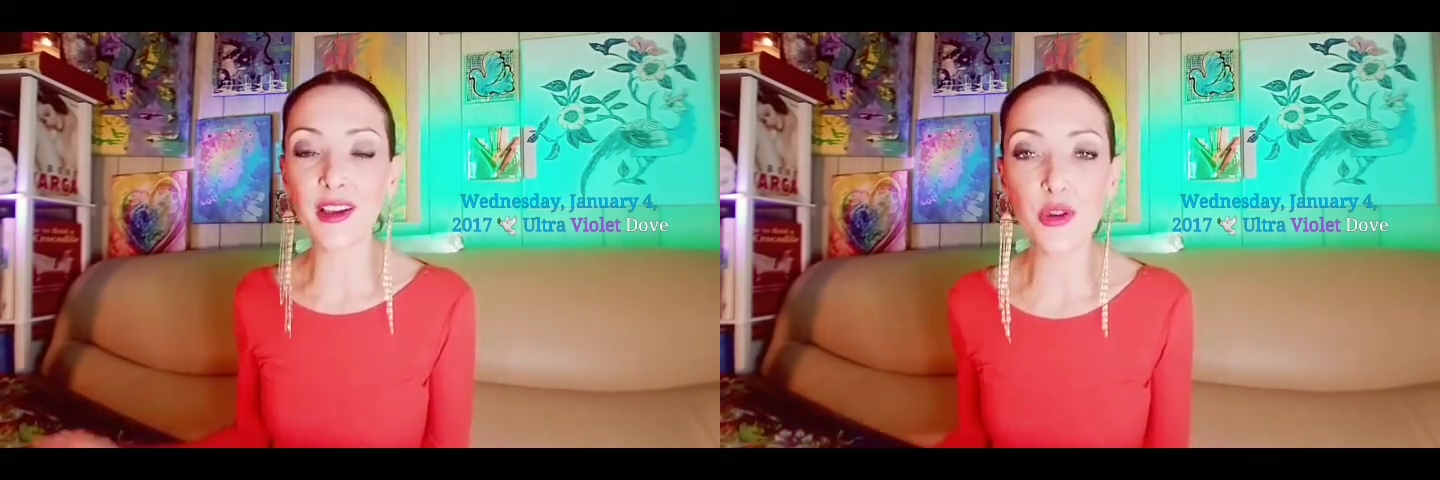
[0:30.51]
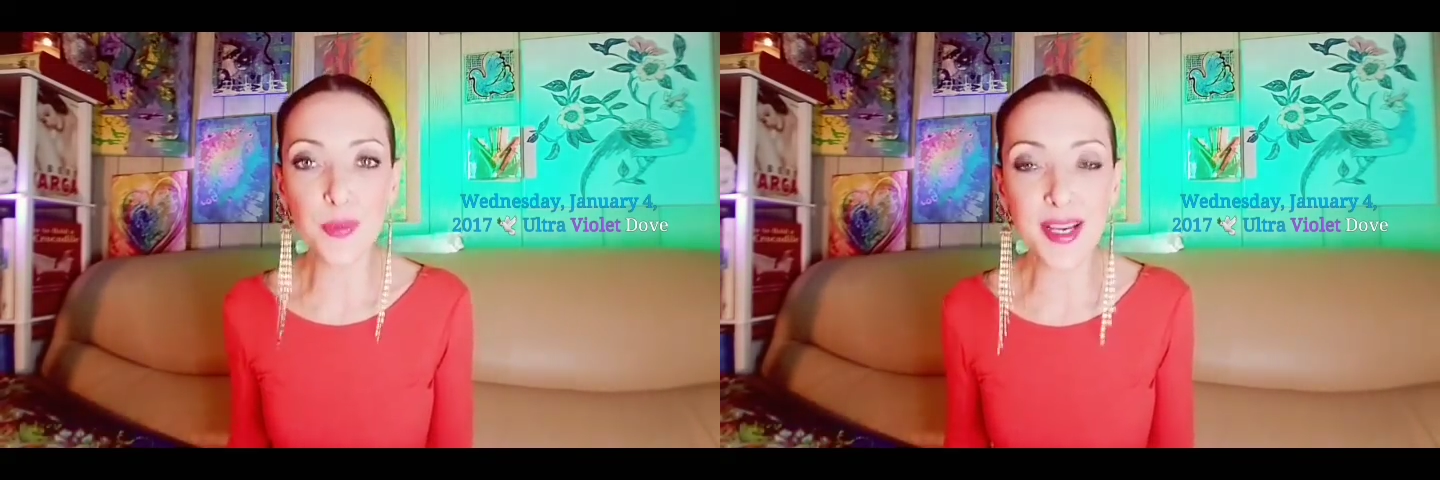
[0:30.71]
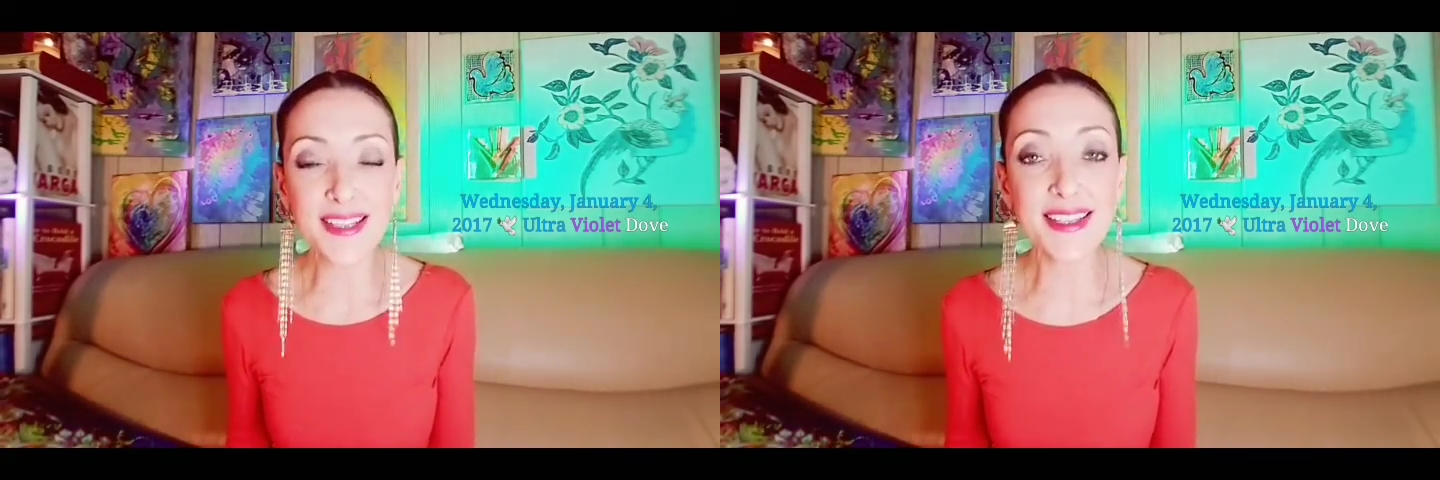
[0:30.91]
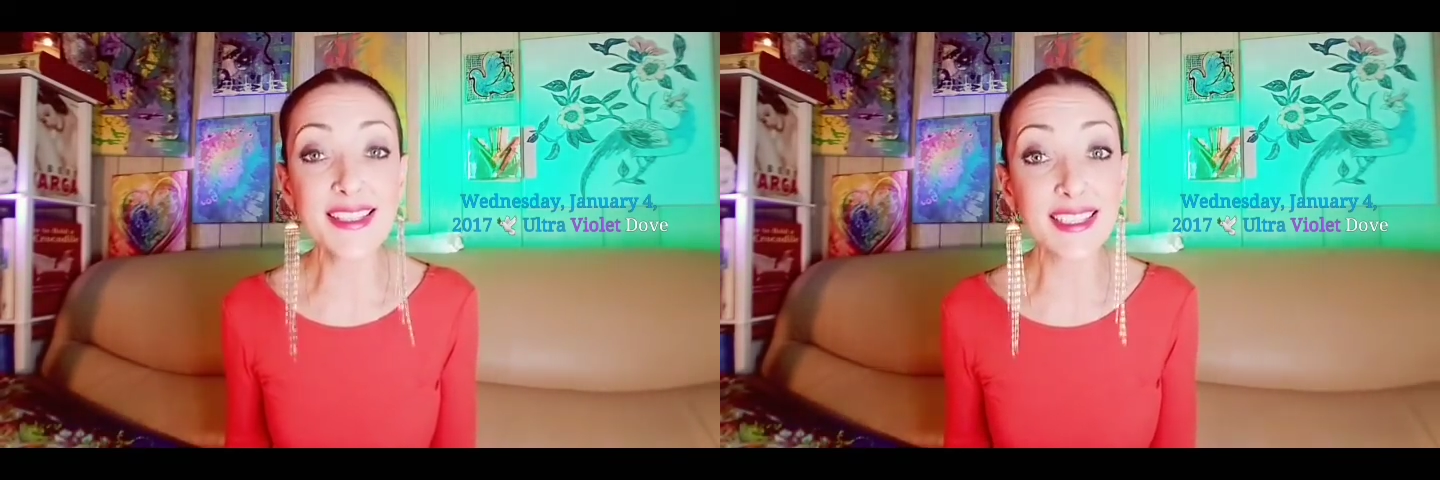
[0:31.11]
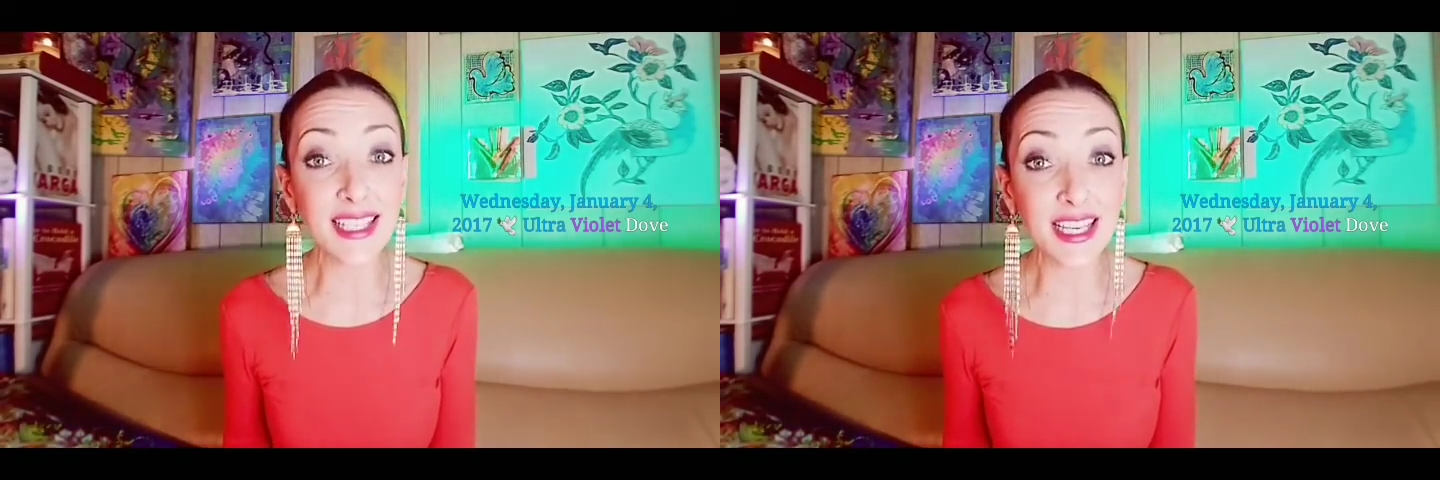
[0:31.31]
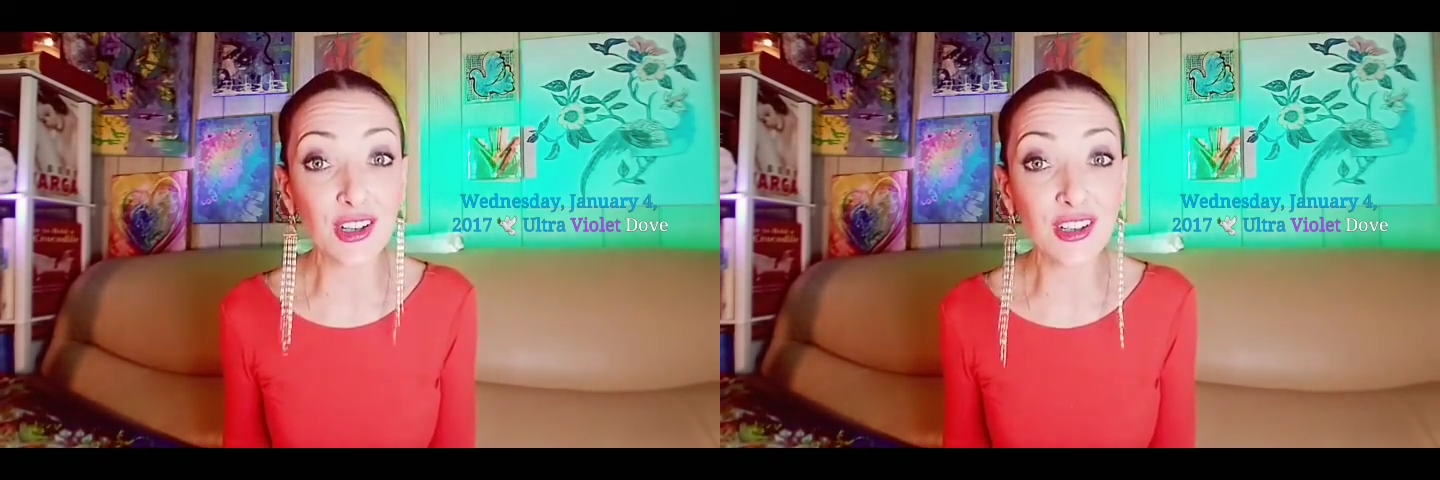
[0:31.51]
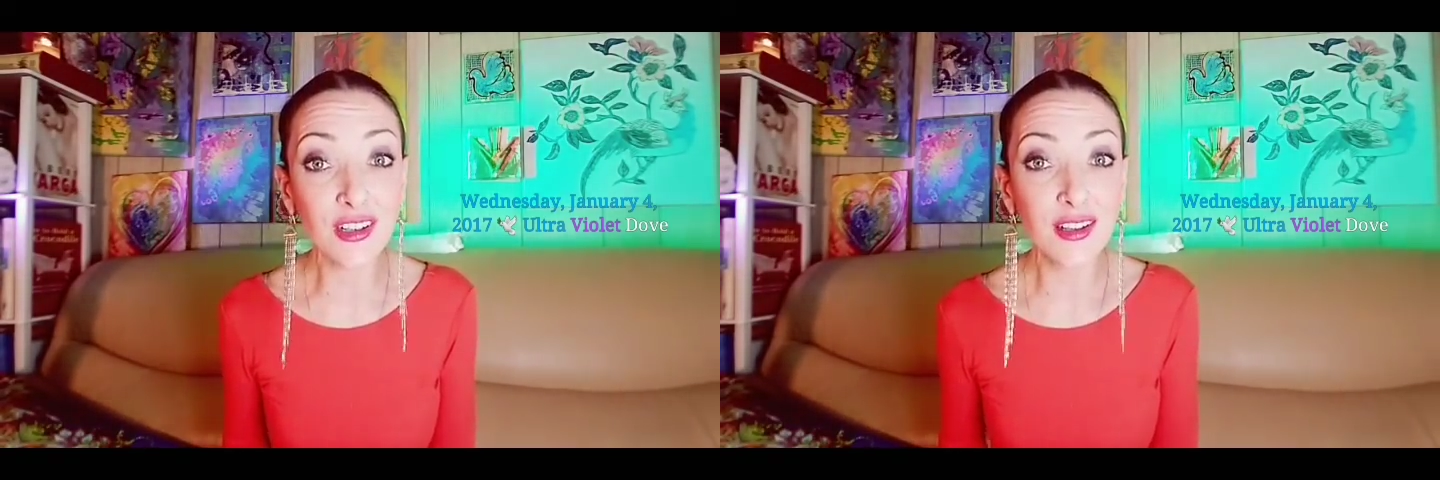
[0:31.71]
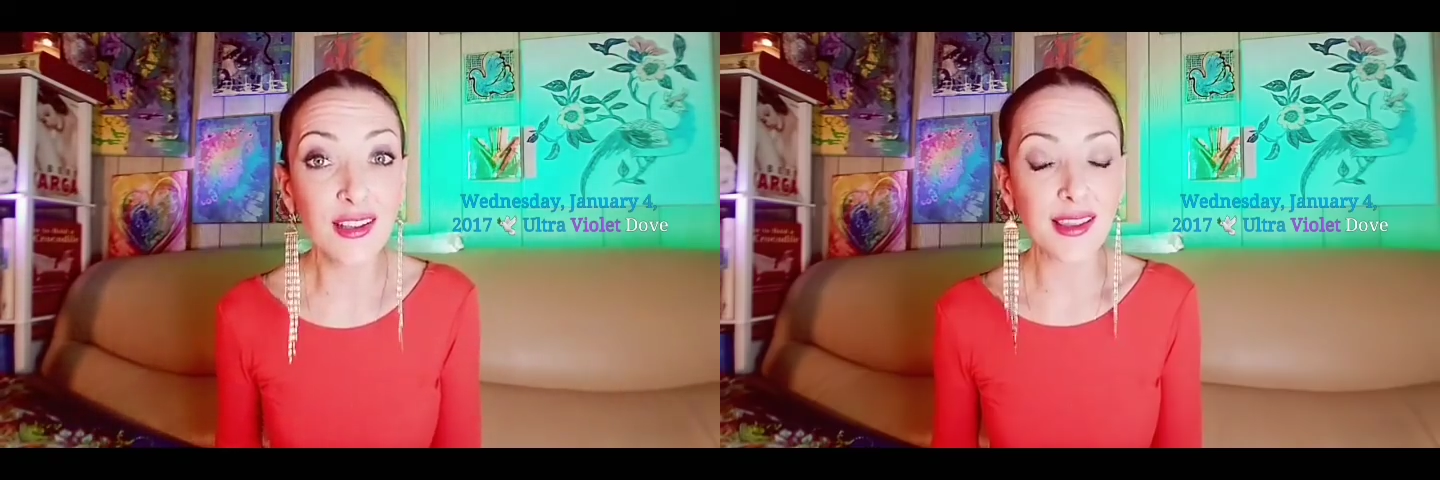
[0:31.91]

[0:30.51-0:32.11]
It could make sense later.